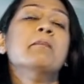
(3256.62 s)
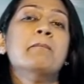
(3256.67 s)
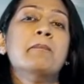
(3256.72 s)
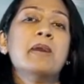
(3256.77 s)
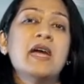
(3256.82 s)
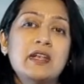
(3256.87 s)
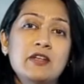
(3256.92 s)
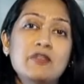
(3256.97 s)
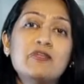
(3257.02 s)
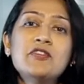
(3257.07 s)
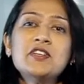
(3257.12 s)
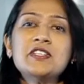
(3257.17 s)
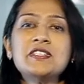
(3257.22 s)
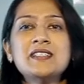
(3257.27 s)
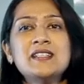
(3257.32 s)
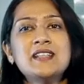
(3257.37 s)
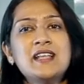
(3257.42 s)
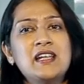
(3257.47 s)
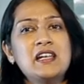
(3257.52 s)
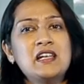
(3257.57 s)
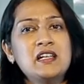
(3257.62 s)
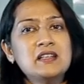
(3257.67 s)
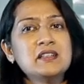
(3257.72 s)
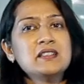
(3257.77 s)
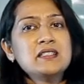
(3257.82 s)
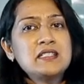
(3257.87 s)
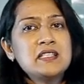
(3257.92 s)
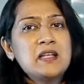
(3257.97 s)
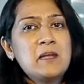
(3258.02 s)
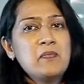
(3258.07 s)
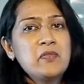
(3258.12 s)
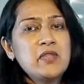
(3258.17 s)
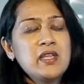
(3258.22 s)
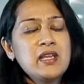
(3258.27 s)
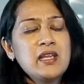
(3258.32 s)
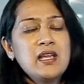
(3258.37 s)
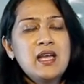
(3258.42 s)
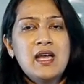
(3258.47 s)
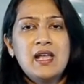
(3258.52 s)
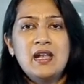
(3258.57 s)
benefited and learned
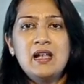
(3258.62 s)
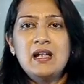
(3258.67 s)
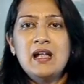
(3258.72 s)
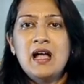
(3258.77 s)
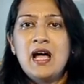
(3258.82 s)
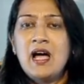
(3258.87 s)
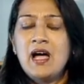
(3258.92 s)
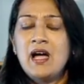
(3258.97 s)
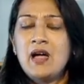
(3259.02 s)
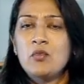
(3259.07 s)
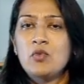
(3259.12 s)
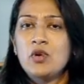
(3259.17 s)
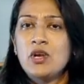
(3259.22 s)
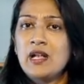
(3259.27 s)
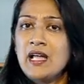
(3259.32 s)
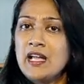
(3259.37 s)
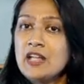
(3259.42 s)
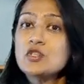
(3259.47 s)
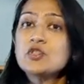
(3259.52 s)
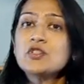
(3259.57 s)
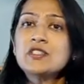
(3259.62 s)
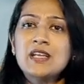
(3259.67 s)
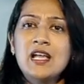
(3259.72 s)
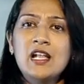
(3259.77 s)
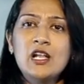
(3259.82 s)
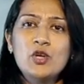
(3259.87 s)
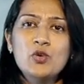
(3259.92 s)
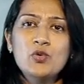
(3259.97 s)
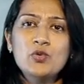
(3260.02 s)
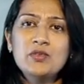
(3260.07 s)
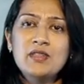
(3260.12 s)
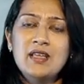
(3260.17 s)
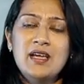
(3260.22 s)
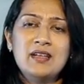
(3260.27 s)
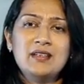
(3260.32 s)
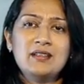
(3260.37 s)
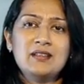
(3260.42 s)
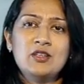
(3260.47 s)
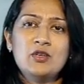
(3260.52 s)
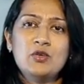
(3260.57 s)
something, and I would like to tell you
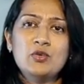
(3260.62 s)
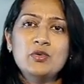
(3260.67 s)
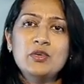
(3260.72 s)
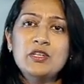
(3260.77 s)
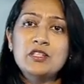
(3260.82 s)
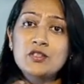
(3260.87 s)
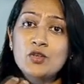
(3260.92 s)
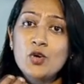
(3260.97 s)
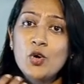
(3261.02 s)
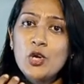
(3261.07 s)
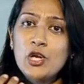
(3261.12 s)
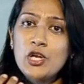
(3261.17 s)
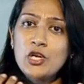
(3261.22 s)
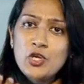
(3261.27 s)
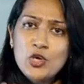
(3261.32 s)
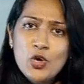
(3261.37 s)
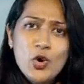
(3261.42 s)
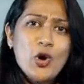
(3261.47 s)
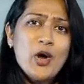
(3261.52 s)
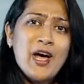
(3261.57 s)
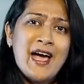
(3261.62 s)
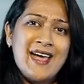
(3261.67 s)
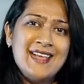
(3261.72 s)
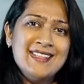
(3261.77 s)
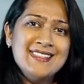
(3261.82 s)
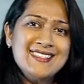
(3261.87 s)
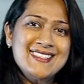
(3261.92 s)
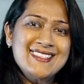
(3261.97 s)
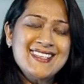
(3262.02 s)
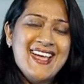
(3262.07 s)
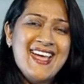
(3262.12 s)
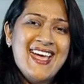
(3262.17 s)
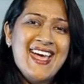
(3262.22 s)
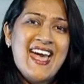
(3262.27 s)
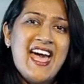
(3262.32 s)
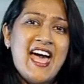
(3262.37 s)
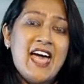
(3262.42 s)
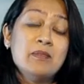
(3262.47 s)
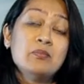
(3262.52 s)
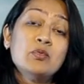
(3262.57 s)
that, you know, it's all in your hands,
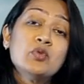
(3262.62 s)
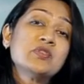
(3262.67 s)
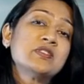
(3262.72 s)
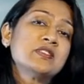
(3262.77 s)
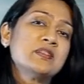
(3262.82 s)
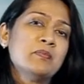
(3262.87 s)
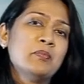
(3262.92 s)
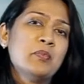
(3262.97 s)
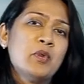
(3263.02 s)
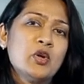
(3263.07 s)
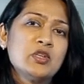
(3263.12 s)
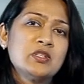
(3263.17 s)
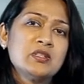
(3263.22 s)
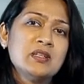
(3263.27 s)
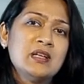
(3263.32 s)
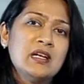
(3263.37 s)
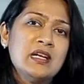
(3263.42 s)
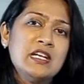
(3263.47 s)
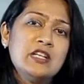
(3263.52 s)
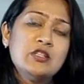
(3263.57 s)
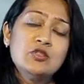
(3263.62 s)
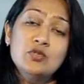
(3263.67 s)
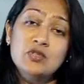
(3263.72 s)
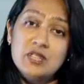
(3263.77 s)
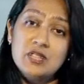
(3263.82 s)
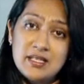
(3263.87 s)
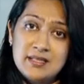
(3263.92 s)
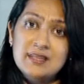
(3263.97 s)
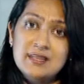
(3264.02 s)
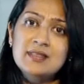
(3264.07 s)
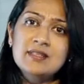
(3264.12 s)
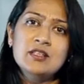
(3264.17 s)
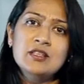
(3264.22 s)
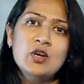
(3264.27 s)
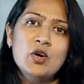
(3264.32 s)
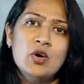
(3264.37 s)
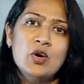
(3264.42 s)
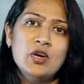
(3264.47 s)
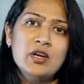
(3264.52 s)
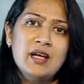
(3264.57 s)
and most importantly, to trust
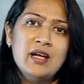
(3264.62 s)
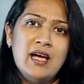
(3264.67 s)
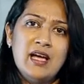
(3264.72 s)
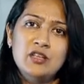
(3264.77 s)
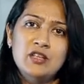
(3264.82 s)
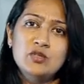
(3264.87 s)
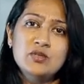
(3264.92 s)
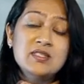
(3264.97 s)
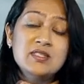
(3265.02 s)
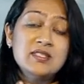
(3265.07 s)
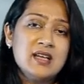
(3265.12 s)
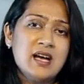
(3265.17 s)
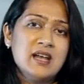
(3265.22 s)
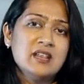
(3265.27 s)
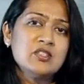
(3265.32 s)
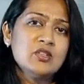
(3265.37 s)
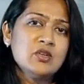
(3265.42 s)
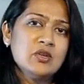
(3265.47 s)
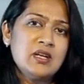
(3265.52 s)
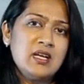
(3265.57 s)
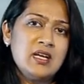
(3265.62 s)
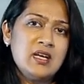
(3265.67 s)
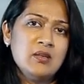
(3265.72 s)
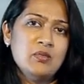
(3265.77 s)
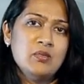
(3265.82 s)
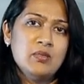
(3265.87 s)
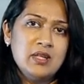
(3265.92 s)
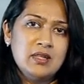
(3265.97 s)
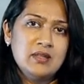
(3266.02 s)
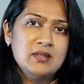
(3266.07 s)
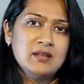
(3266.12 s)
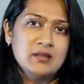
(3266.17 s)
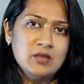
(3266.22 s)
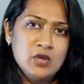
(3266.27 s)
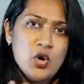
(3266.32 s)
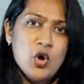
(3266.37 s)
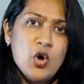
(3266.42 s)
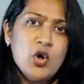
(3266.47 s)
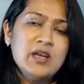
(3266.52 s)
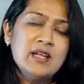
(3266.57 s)
in God and to start your day with
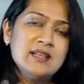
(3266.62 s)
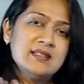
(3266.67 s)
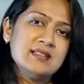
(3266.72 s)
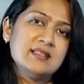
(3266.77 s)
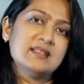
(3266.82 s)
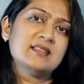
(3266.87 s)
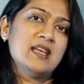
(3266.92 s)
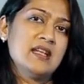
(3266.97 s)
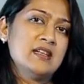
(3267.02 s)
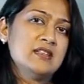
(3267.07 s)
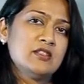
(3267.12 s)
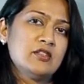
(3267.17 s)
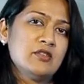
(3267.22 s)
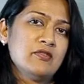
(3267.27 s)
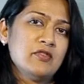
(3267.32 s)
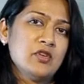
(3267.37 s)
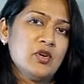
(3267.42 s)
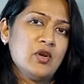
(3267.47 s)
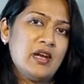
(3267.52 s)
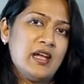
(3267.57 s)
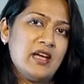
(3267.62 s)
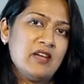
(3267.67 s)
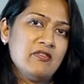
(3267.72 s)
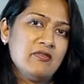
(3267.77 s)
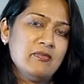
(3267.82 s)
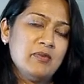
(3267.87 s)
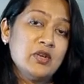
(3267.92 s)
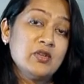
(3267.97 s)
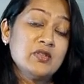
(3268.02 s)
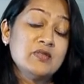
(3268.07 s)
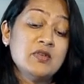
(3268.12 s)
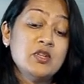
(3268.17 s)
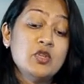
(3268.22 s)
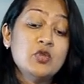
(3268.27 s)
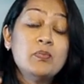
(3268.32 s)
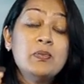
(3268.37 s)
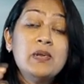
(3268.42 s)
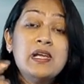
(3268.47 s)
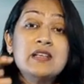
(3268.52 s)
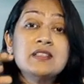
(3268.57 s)
God as the center of your life. Because
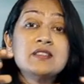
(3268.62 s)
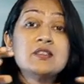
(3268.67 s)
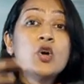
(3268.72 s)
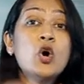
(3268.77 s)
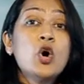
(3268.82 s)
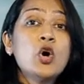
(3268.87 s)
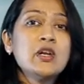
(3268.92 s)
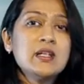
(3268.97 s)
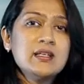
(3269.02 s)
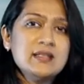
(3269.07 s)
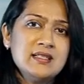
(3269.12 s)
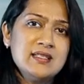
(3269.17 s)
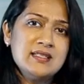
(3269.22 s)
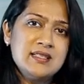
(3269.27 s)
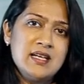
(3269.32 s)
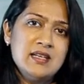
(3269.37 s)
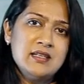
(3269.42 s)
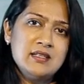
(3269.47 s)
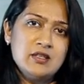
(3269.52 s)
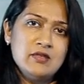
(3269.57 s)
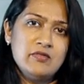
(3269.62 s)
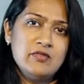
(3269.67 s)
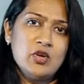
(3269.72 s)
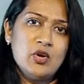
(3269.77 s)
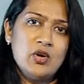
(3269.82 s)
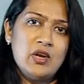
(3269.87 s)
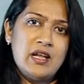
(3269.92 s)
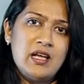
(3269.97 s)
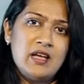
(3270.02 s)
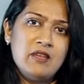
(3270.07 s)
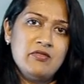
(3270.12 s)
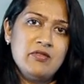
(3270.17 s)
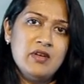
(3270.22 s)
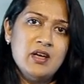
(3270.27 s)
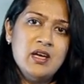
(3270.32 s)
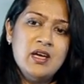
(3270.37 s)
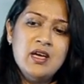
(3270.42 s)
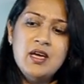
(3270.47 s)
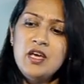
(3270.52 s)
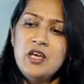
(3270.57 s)
when you place God as the center of your life,